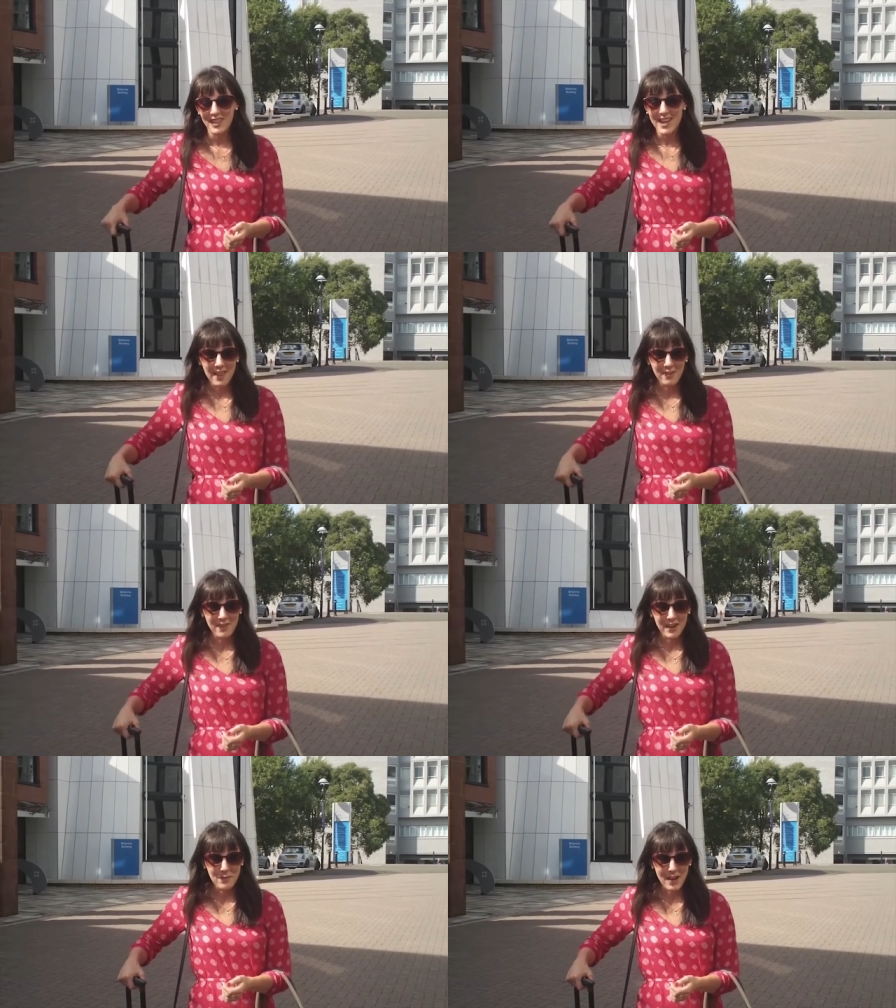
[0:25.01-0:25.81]
Now the
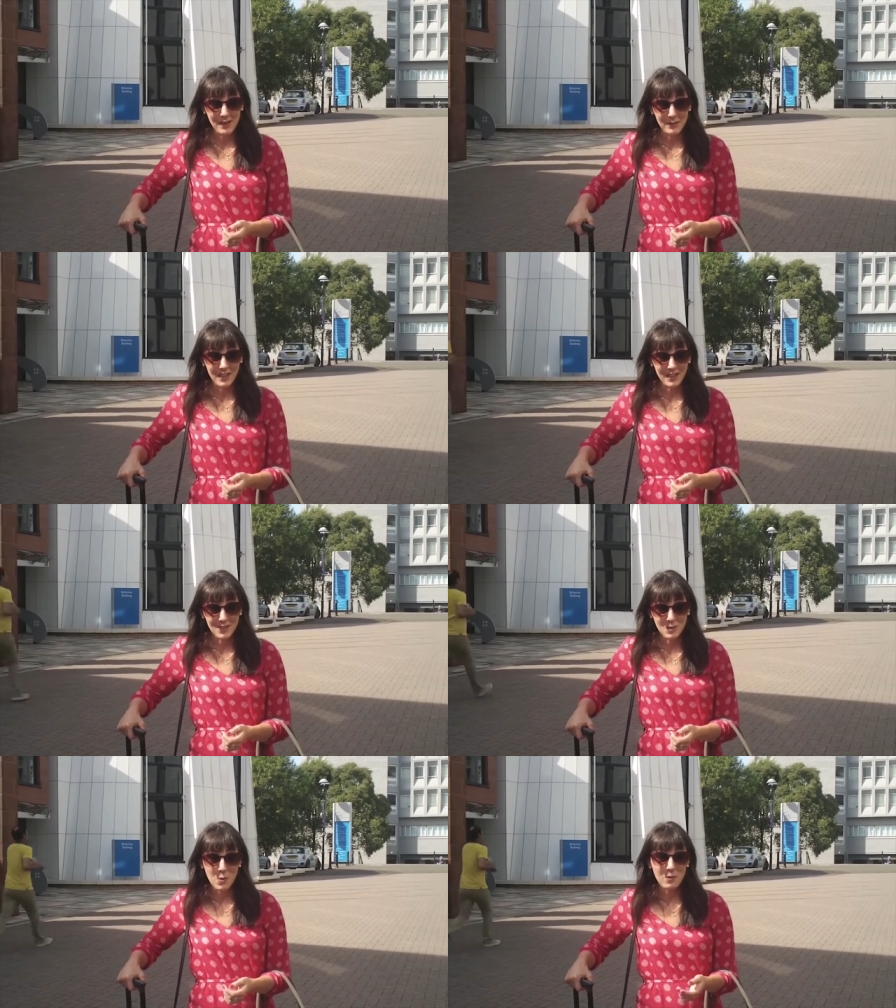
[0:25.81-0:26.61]
fun part
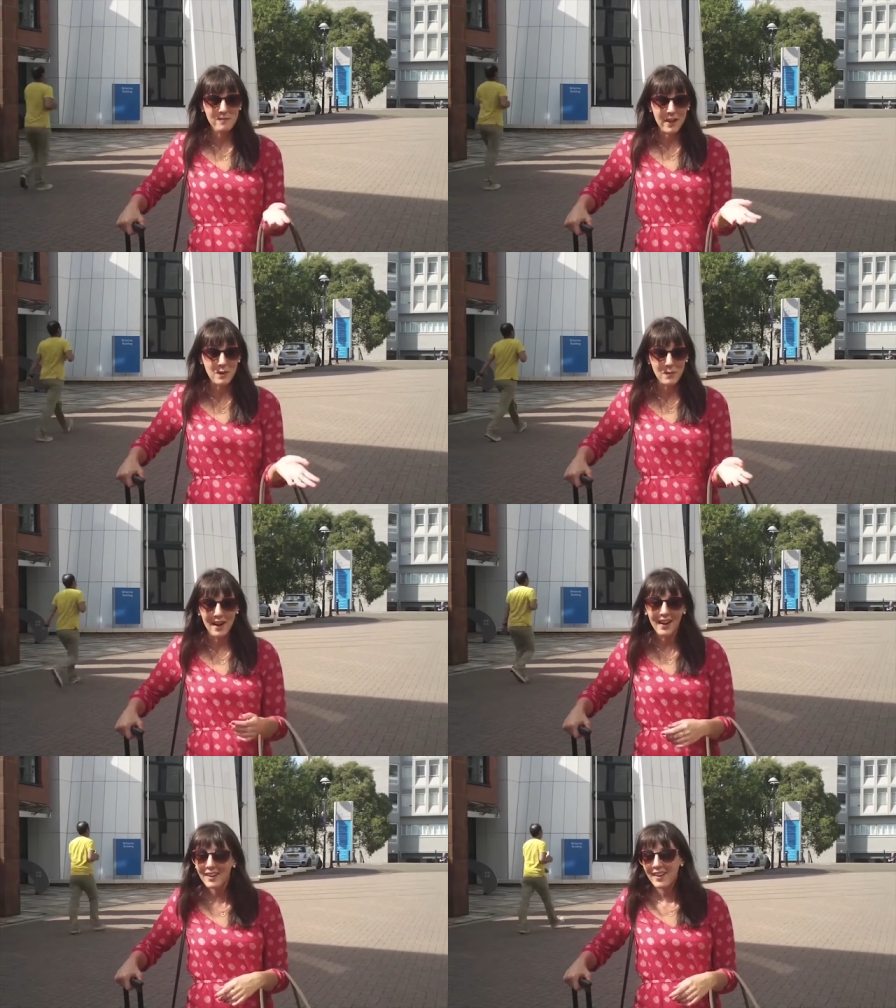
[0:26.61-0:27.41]
begins, or the funner
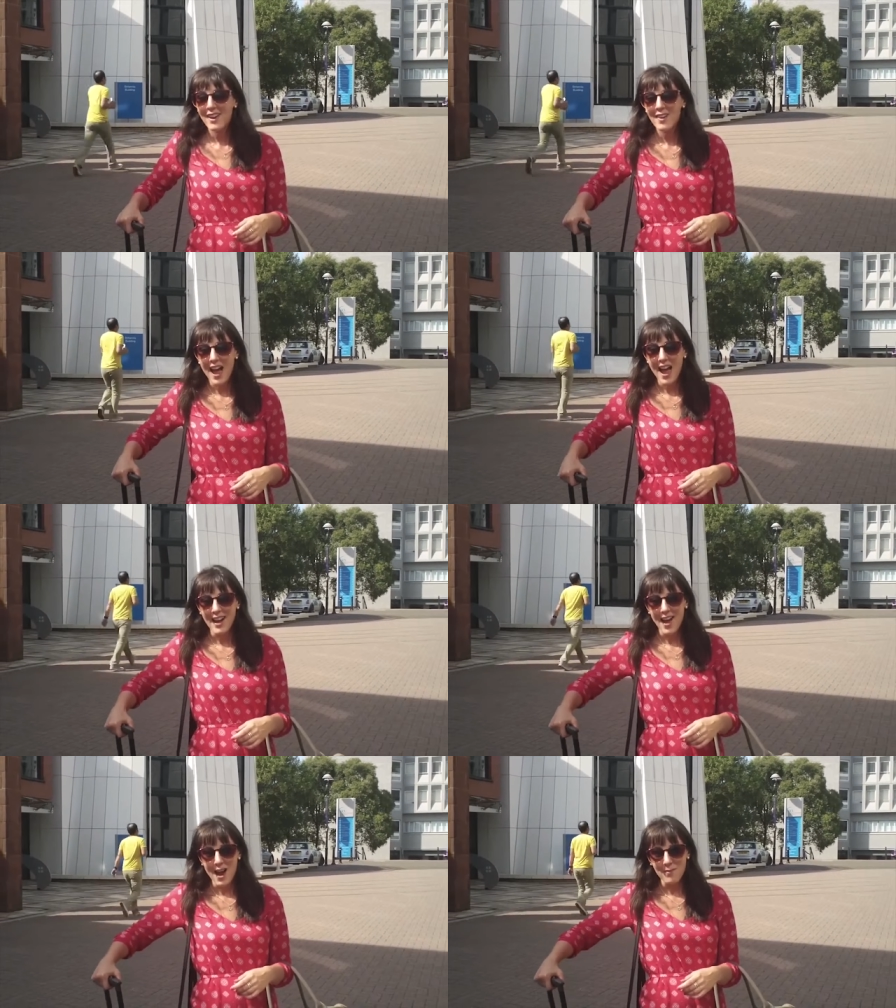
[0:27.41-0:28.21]
part,
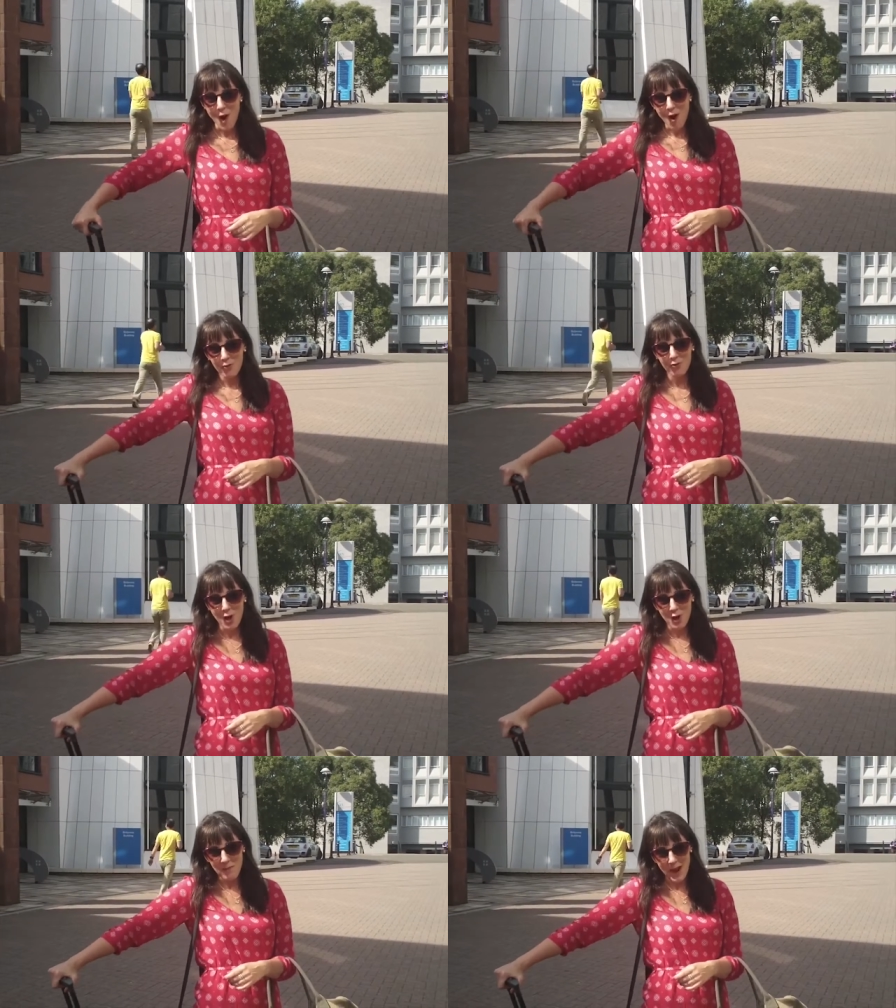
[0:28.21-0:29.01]
and I'm off
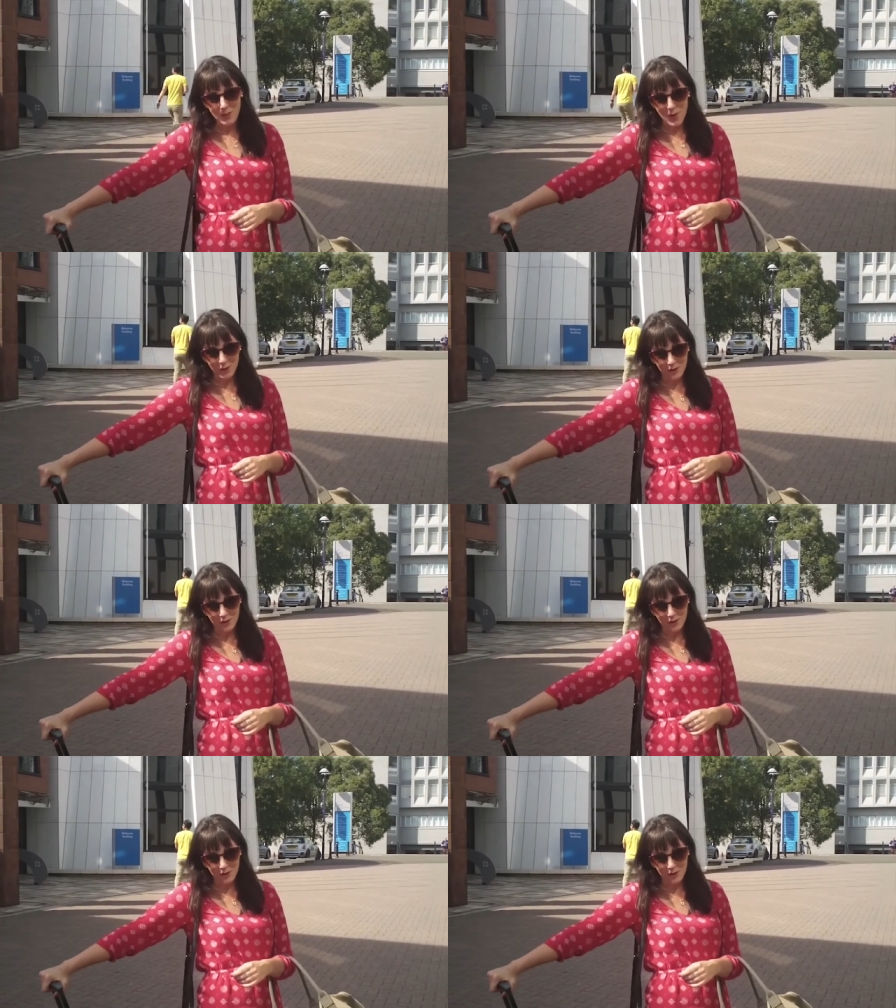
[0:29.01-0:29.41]
on my world